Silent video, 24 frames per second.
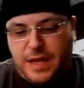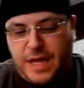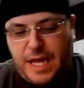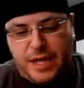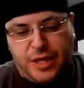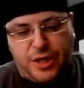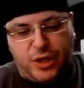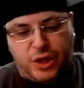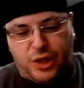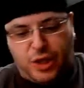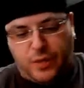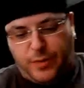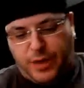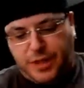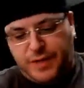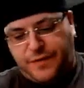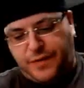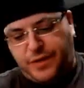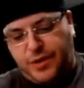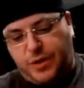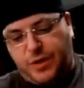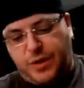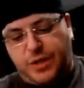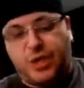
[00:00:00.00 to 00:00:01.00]
Thank you so
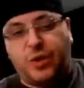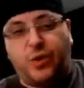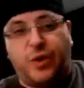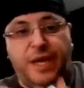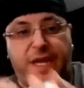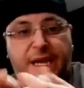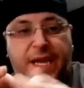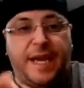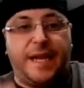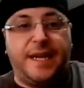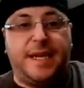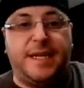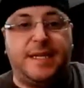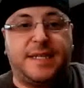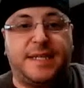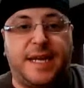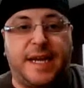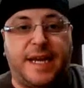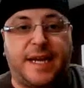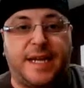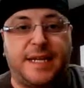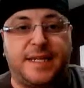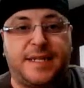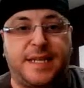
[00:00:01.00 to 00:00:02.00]
much for those. So again, he
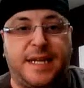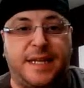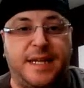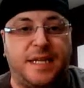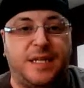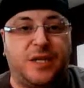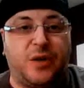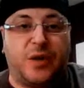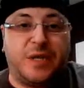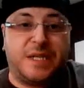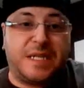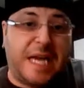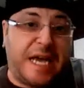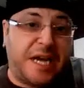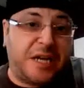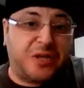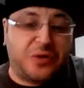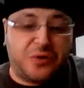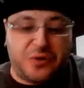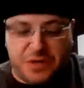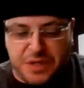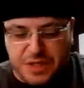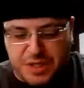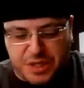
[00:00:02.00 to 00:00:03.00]
said I could send these out as
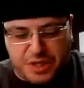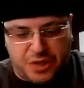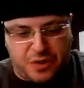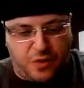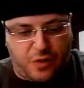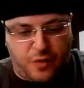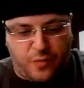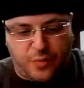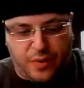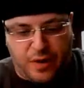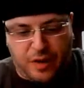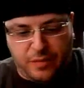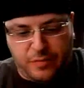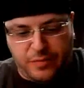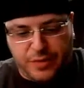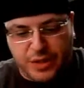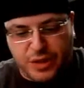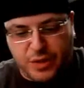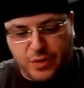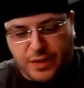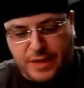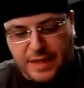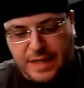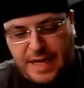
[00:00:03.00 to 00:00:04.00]
extras, so I'll
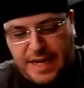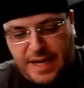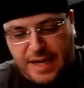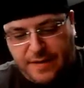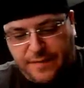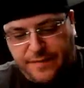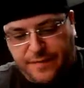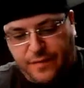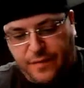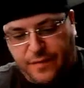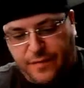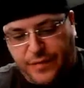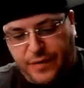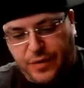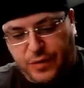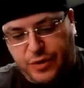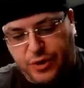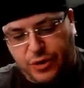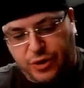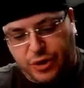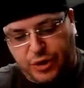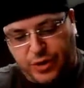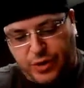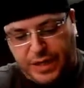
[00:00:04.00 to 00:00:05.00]
probably be doing that for
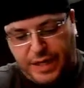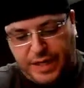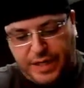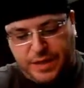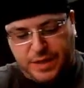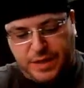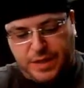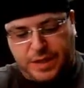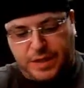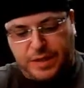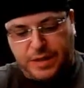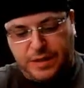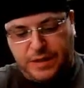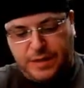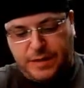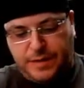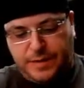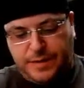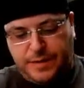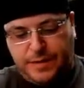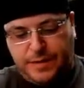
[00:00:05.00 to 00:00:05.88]
future trades.